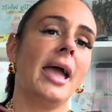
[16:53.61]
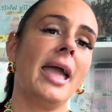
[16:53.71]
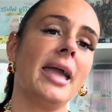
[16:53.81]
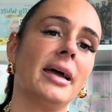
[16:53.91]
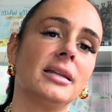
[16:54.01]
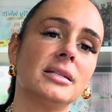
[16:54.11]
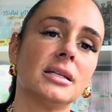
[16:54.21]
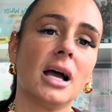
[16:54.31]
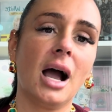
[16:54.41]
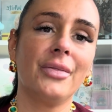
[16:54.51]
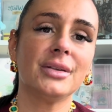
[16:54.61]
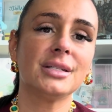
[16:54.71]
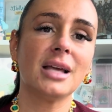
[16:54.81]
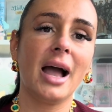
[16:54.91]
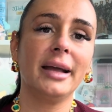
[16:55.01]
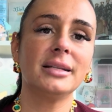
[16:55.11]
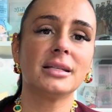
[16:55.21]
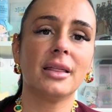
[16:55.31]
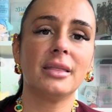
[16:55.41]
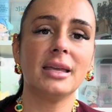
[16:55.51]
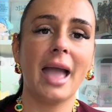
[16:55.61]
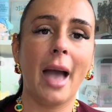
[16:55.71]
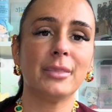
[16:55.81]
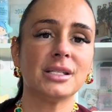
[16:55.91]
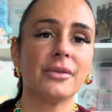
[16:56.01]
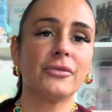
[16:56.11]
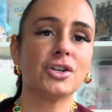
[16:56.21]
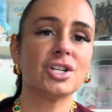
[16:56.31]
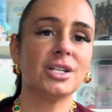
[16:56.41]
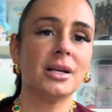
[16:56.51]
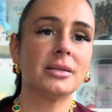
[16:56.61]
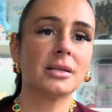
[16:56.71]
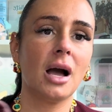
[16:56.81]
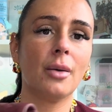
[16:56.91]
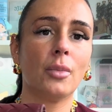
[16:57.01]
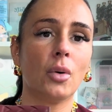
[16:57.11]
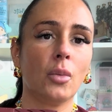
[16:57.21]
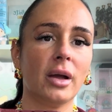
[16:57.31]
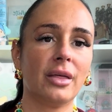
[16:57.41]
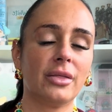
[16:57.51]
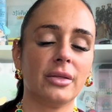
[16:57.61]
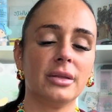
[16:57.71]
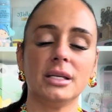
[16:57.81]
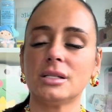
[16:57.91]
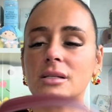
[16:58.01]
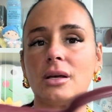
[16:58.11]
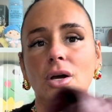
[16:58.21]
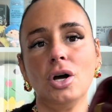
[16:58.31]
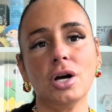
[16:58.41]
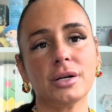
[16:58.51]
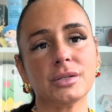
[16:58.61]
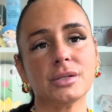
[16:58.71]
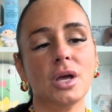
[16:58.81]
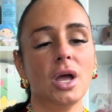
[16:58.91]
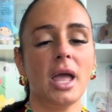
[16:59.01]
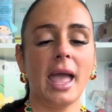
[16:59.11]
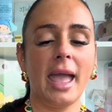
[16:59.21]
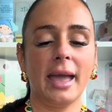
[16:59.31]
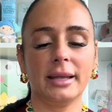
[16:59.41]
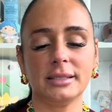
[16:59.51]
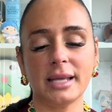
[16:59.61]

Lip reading: And on the sides, the Amazon version does come with these hooks and